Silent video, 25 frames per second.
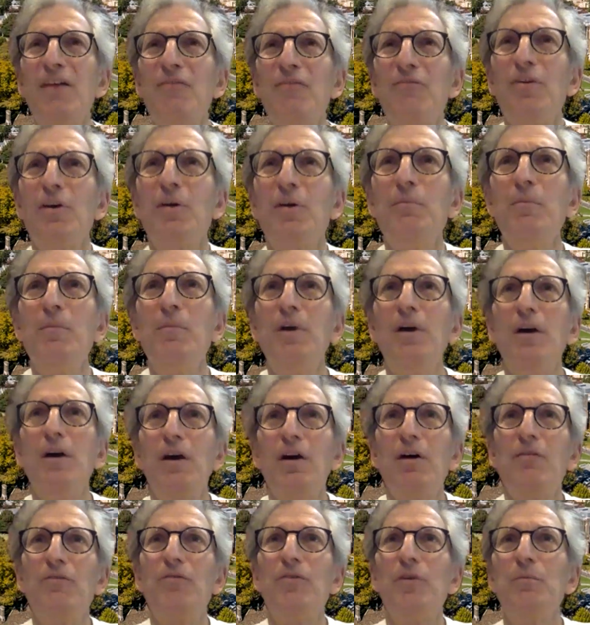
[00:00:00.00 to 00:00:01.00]
from
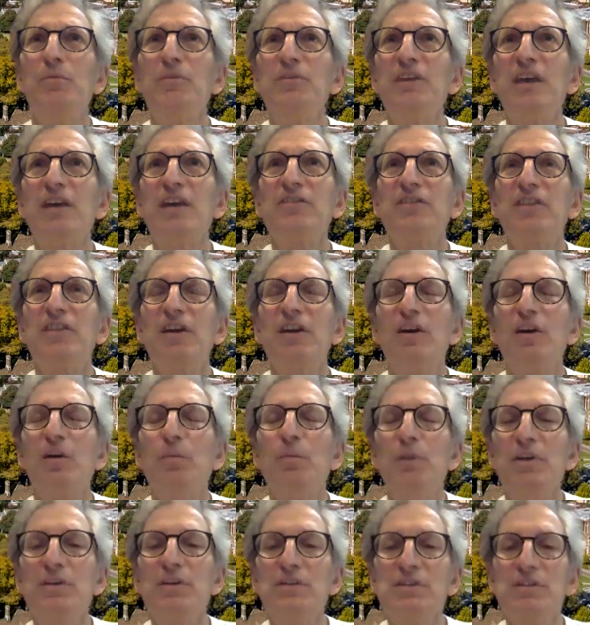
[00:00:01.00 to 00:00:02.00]
sex
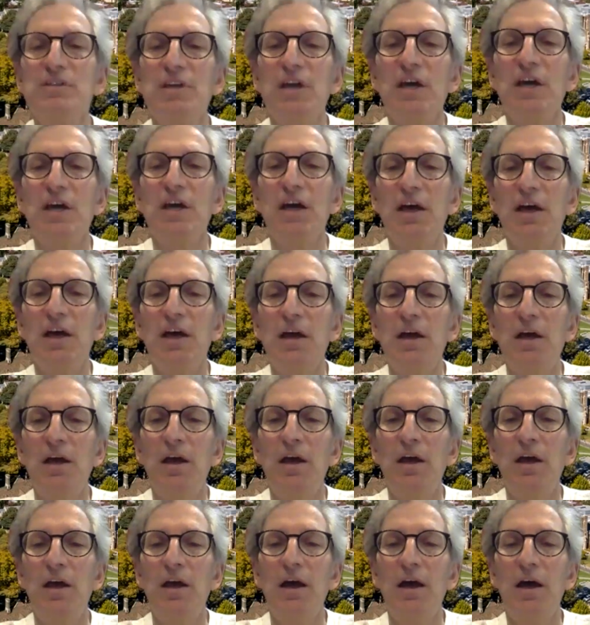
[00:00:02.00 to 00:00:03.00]
therapists,
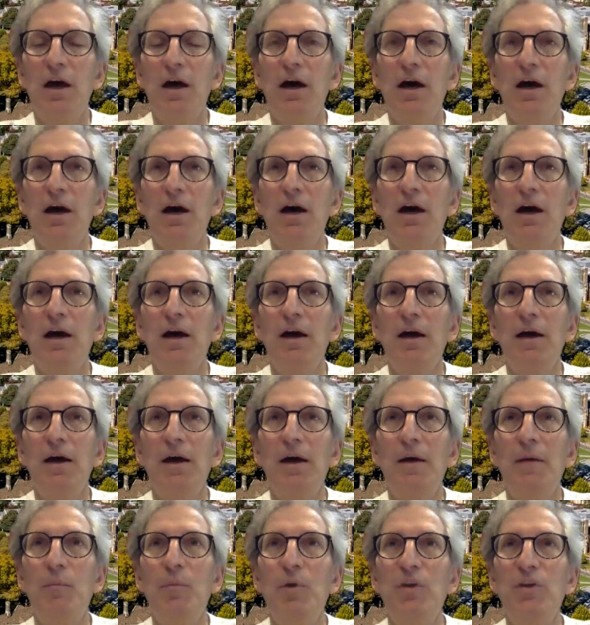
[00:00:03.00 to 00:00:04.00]

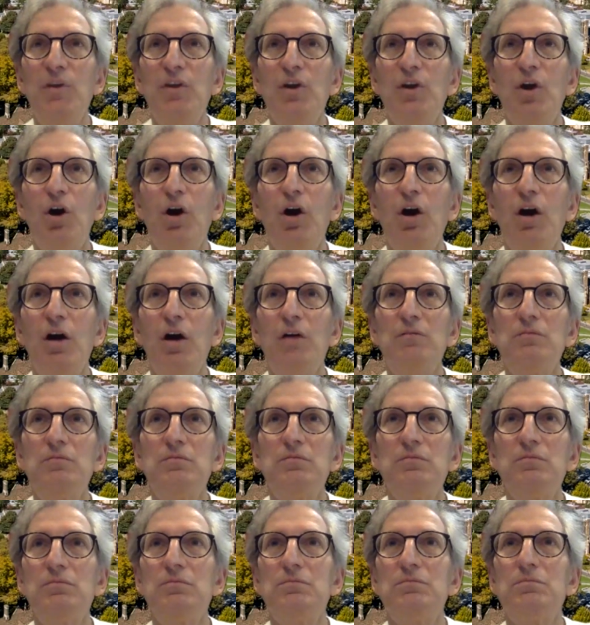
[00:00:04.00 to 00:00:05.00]
but there are
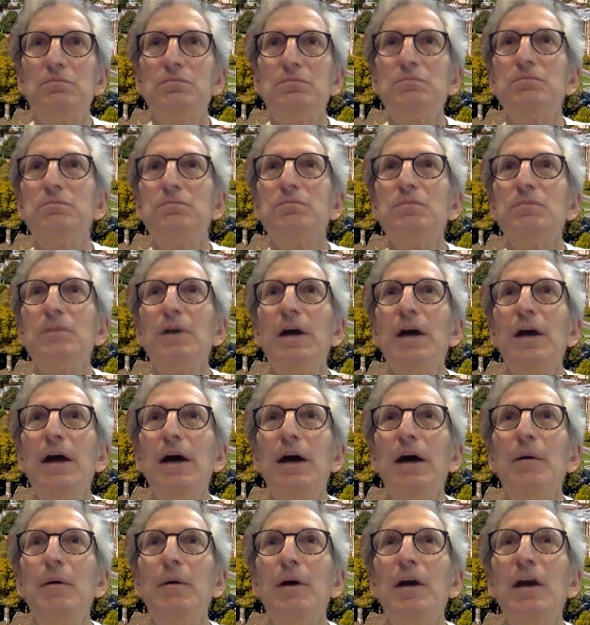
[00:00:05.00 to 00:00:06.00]

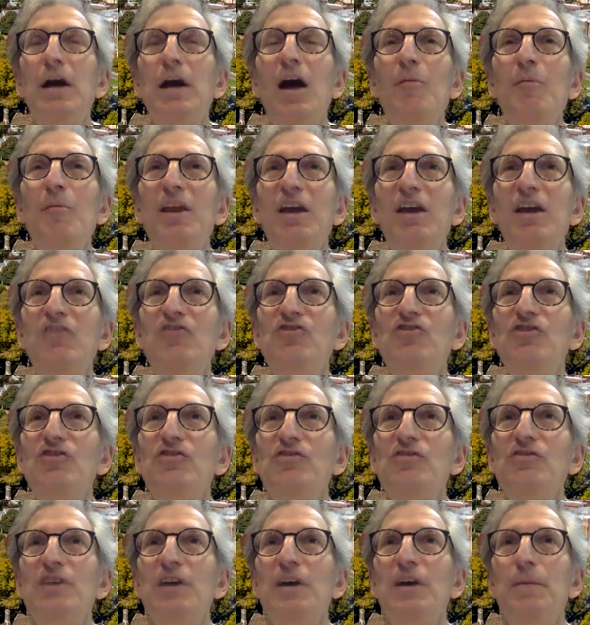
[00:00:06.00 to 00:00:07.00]

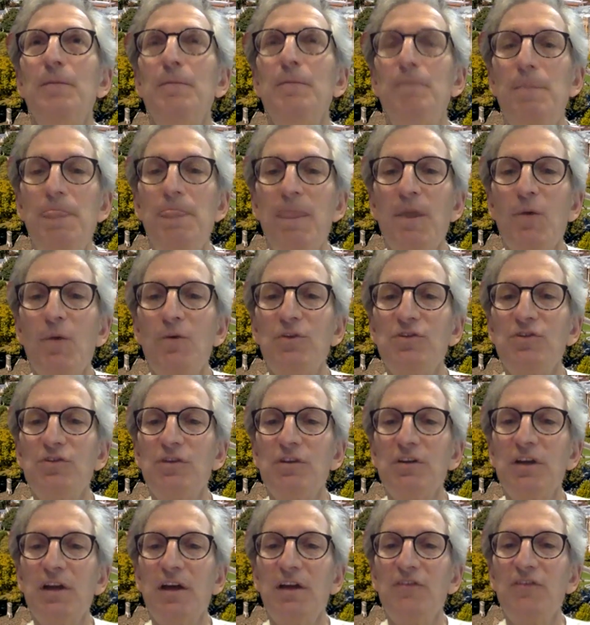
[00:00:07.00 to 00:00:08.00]
accommodations with
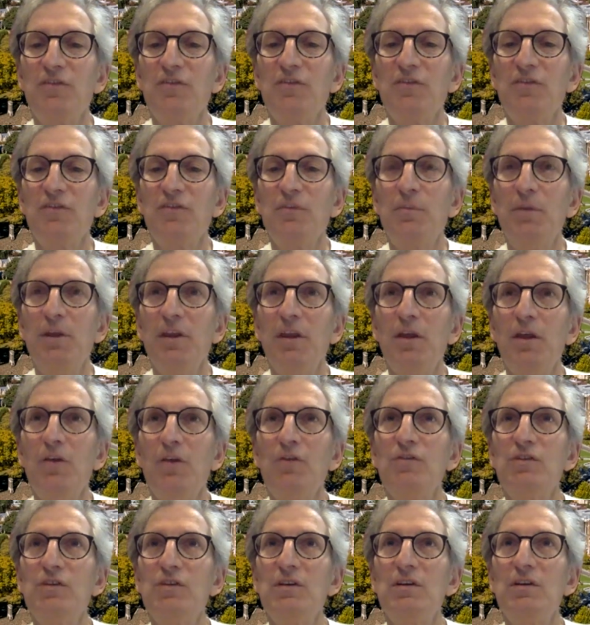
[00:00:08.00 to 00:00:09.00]
certain kinds of pillows and